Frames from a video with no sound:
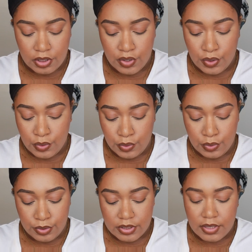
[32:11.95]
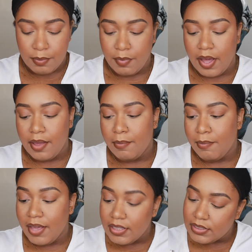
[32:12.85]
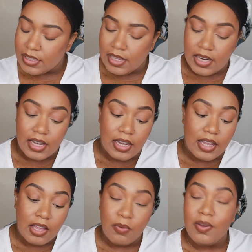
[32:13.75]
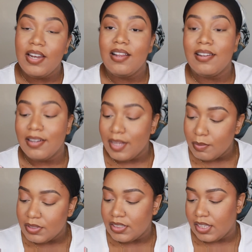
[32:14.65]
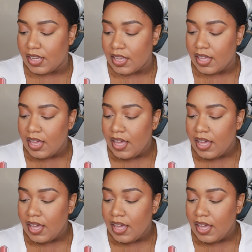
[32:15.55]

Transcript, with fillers: to use my Mented liquid lipstick